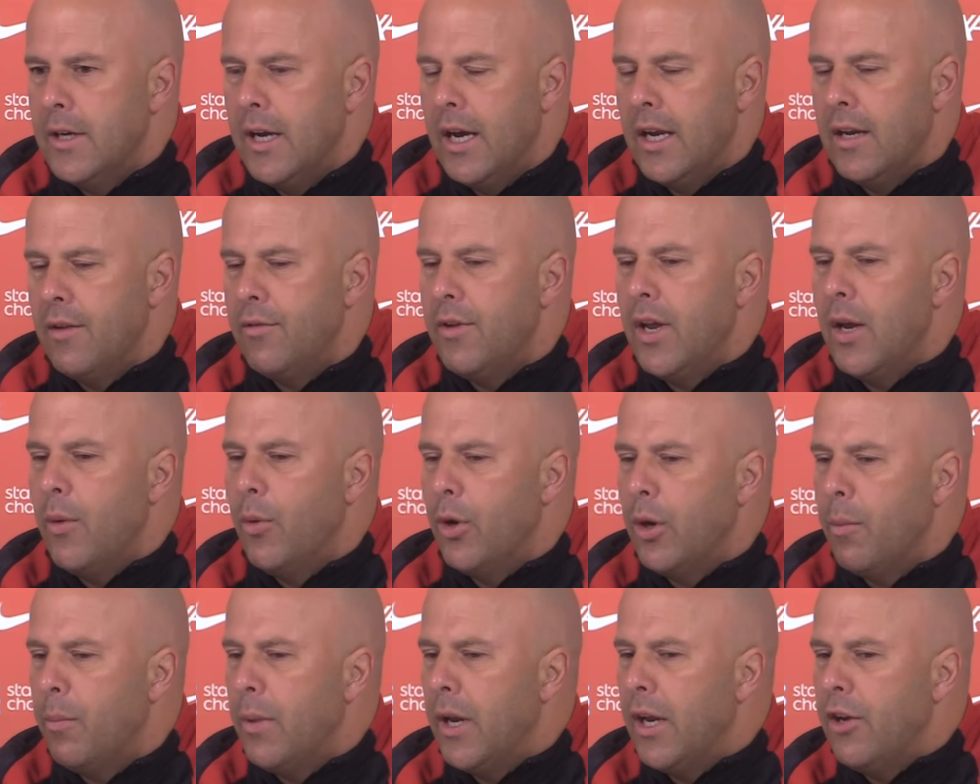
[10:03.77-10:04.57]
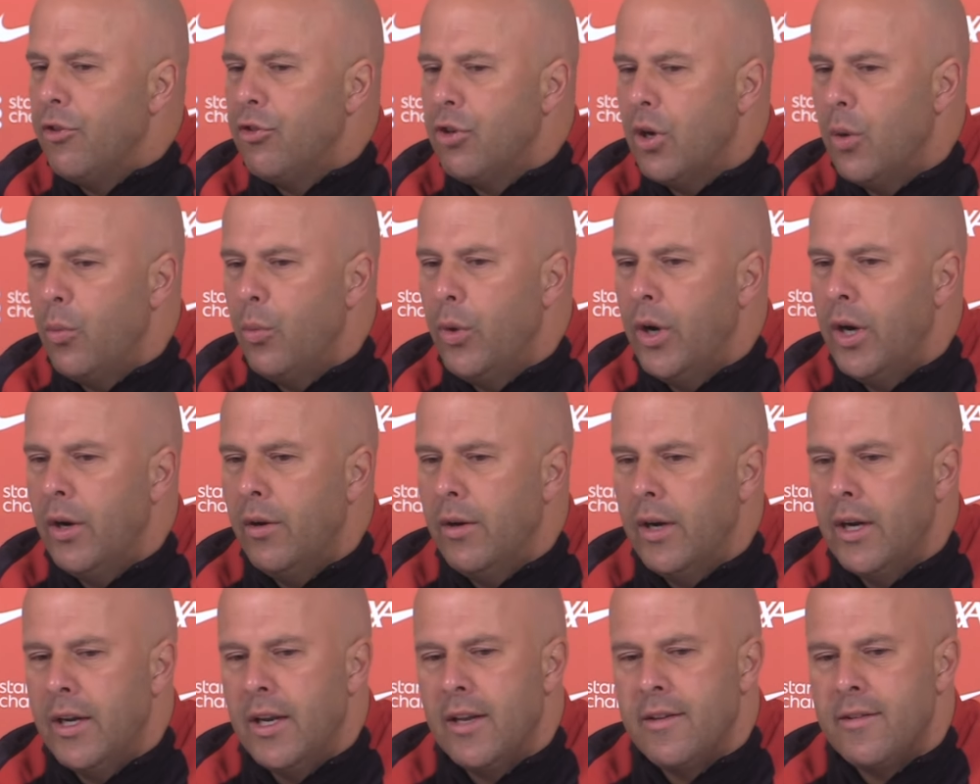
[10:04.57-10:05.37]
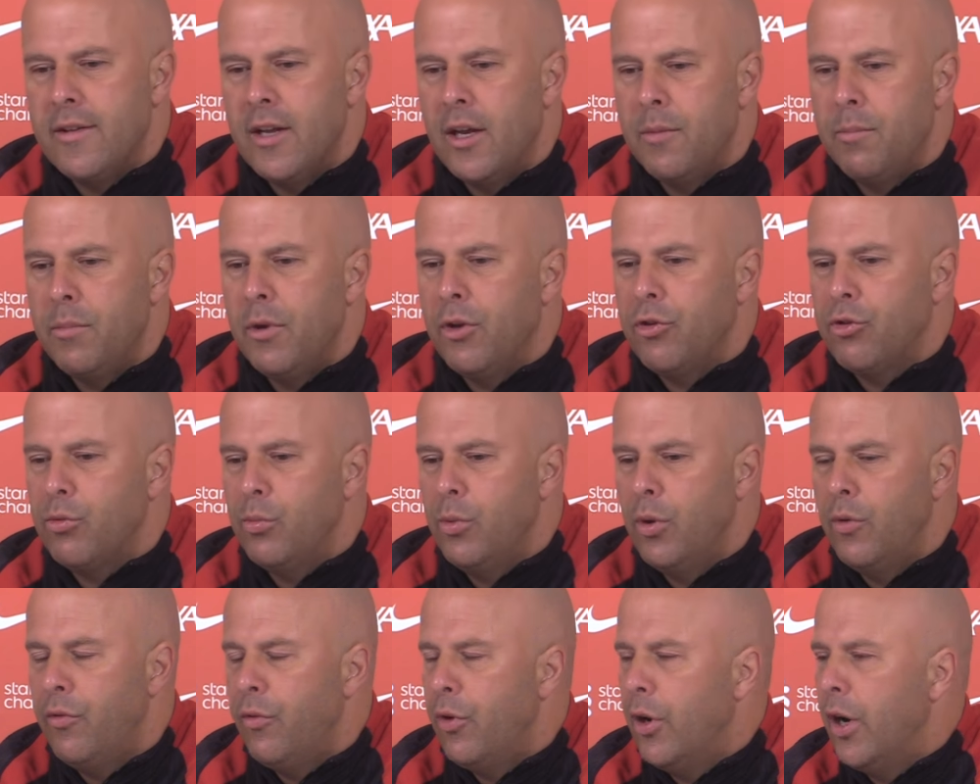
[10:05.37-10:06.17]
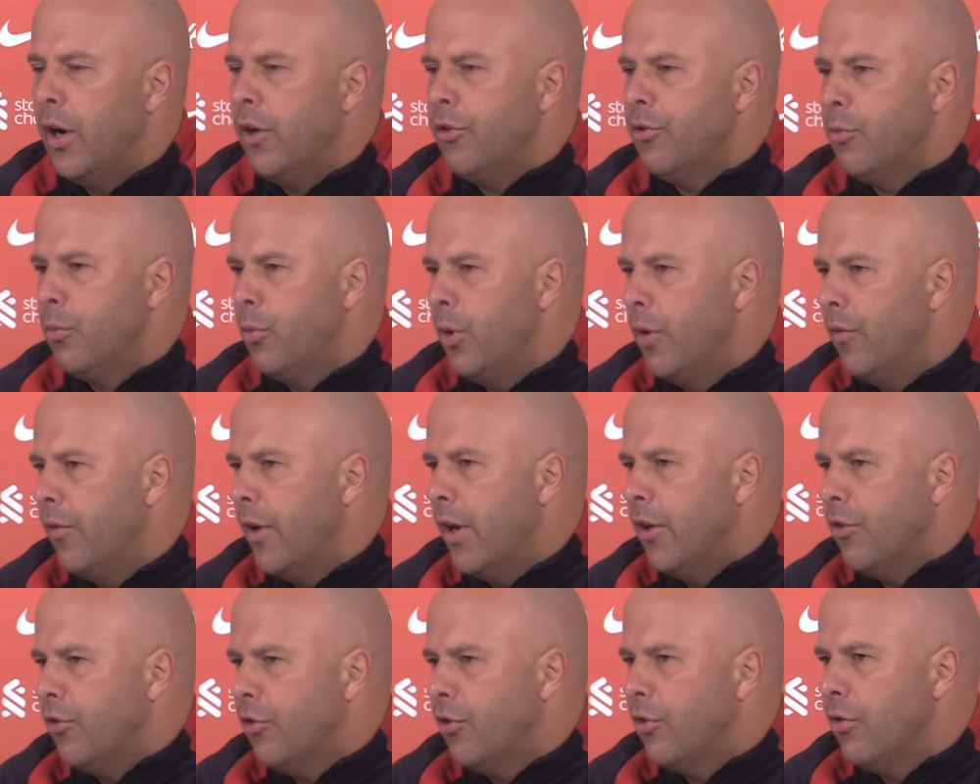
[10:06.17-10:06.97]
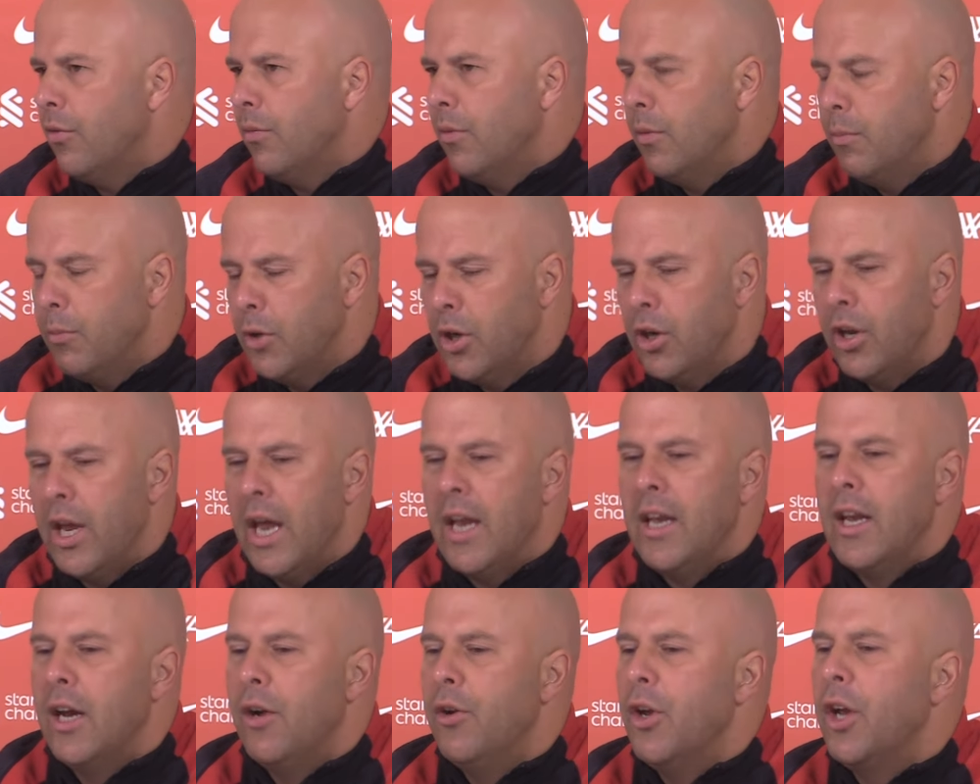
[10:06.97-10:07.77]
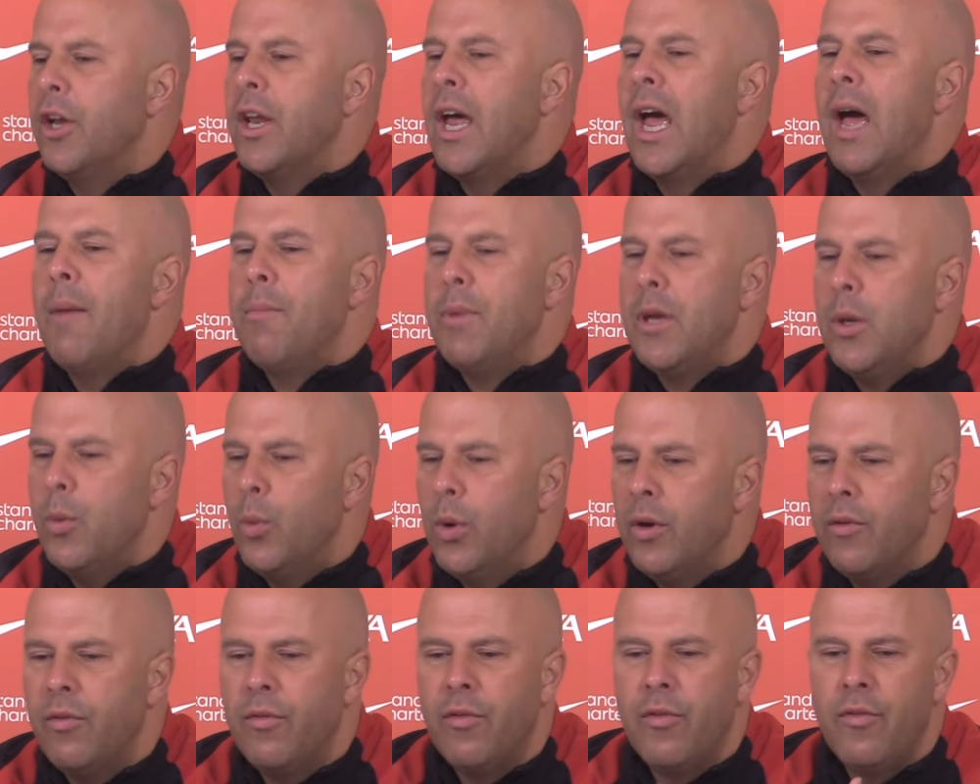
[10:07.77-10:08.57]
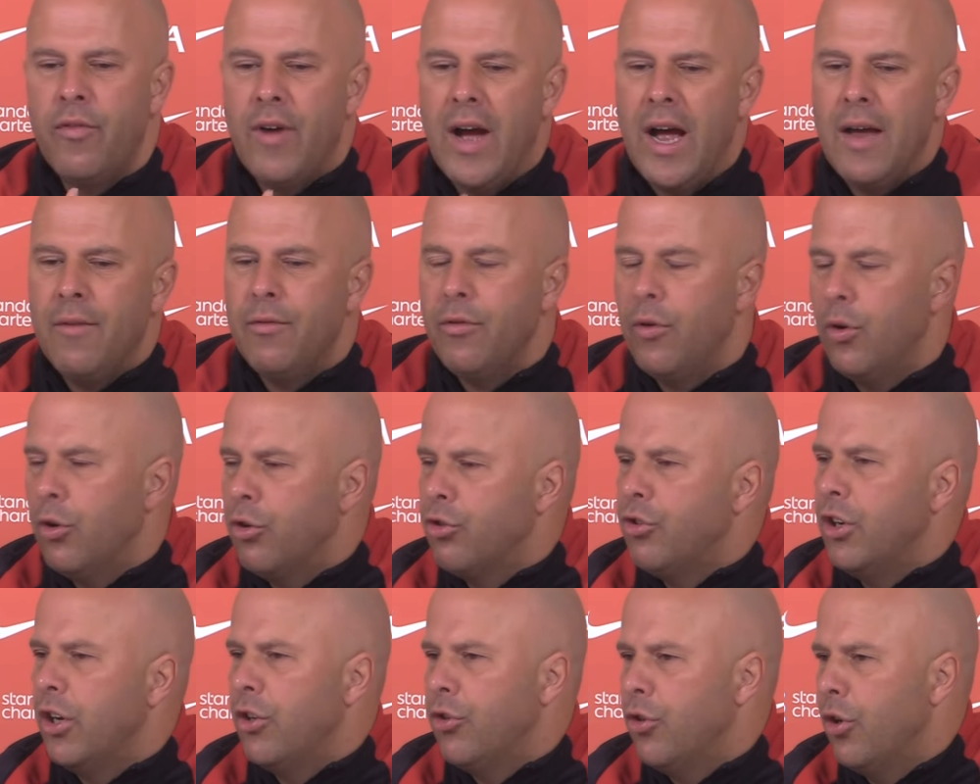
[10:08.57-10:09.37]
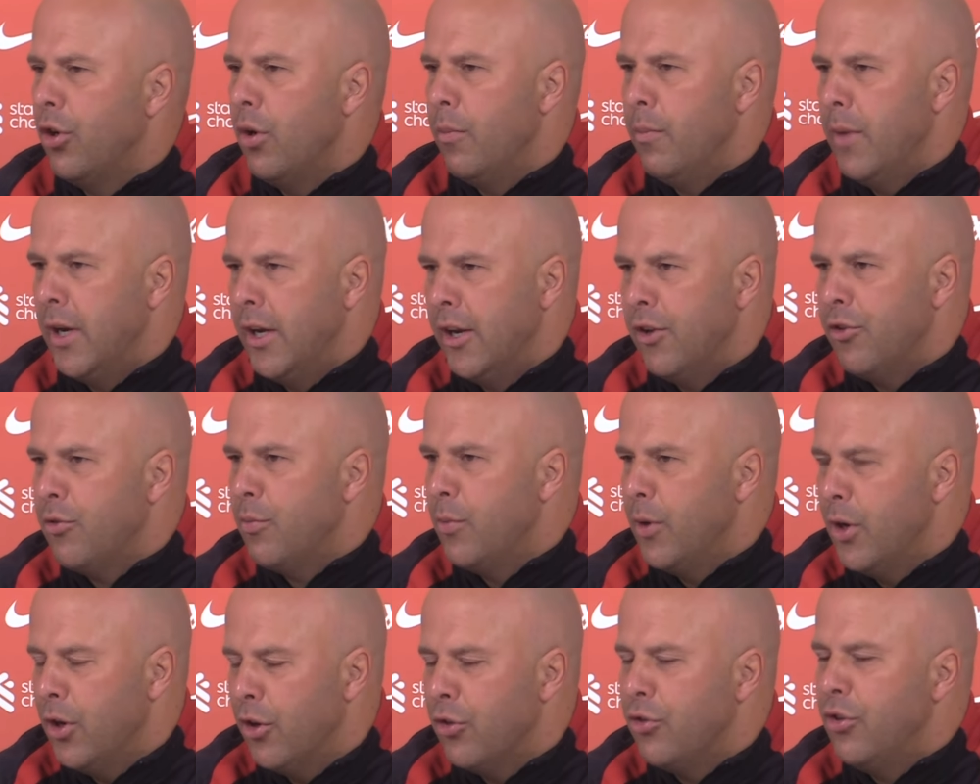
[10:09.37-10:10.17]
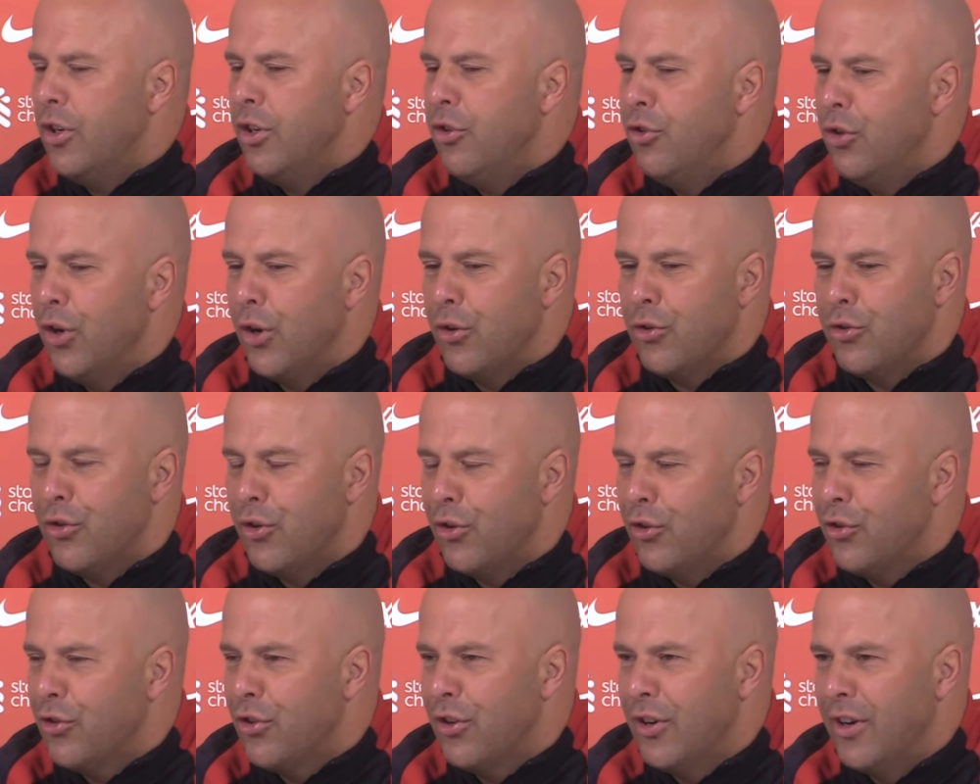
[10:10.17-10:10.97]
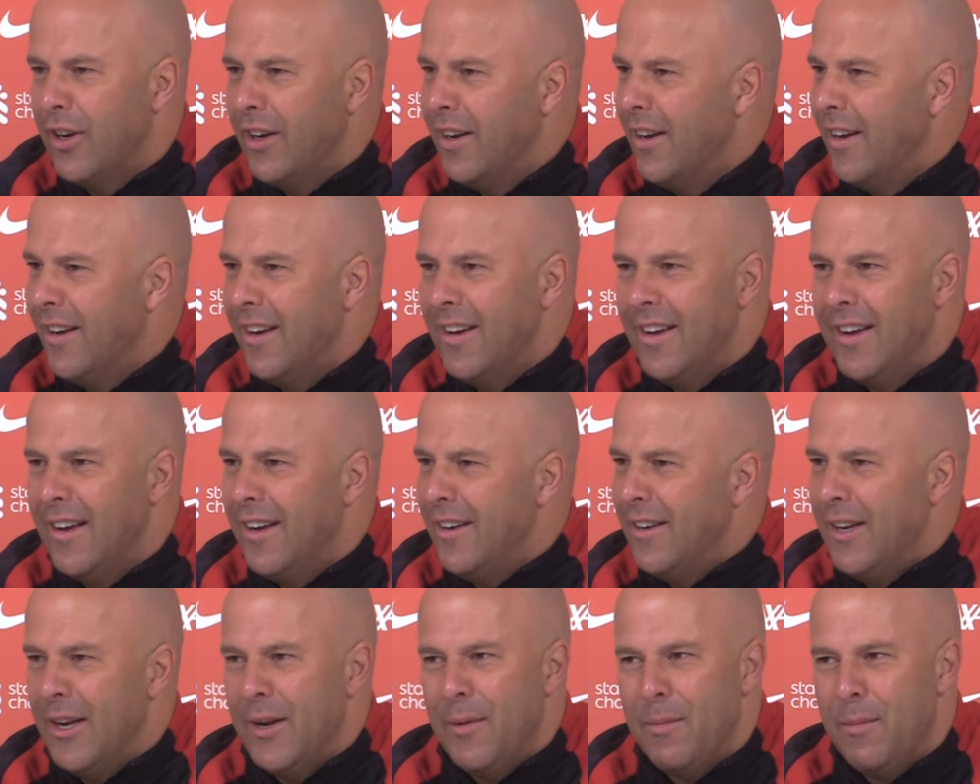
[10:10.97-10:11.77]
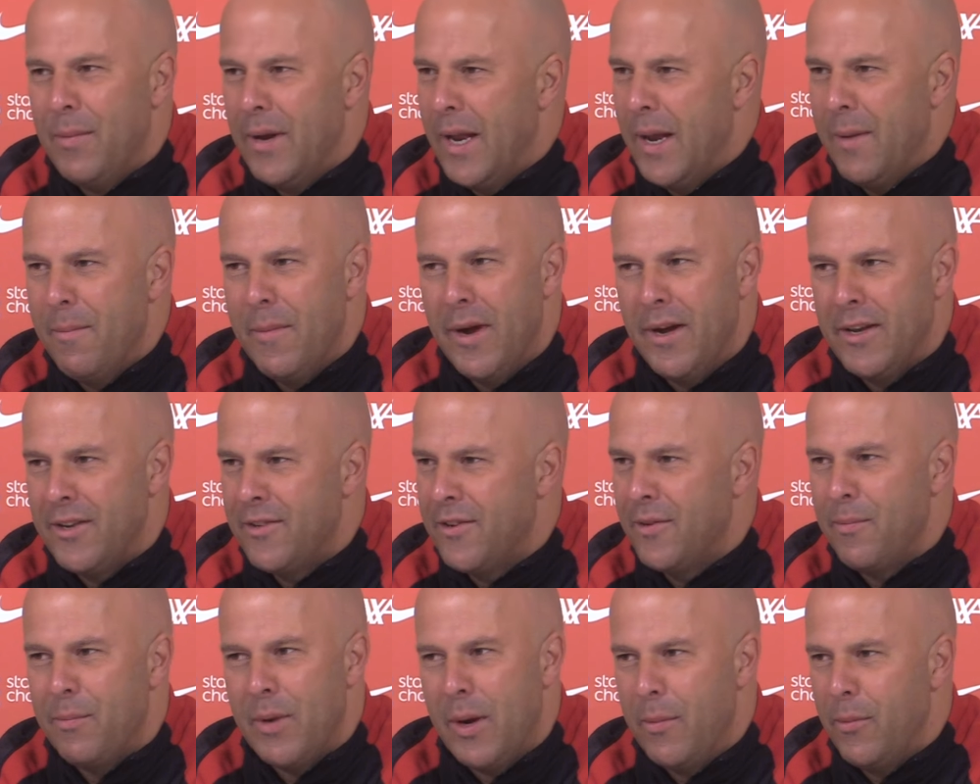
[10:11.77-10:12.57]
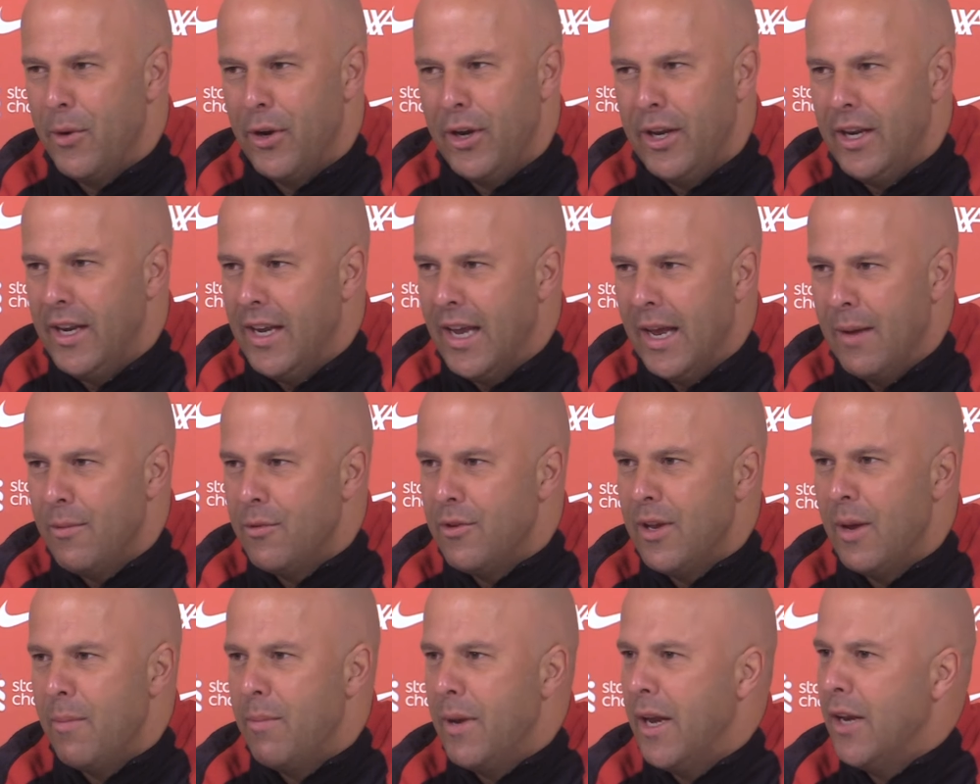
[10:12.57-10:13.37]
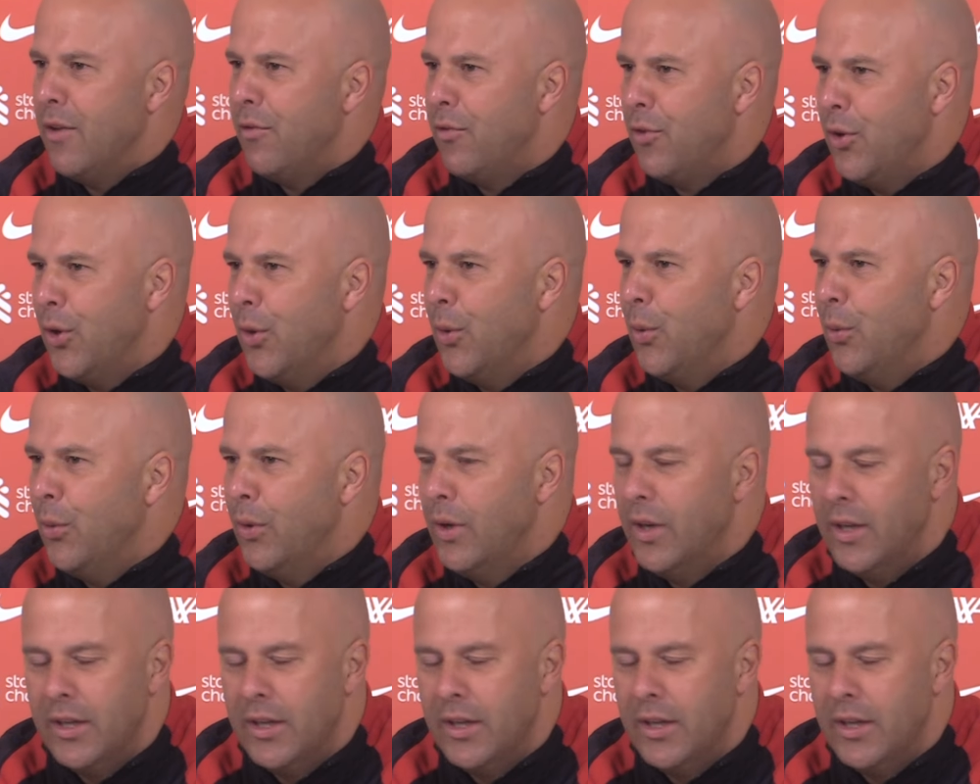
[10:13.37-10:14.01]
And if they want to play somewhere and it's not possible for us with us, because, and they're not happy with five or six hundred minutes because these youngsters didn't play much Premier League games. They played a few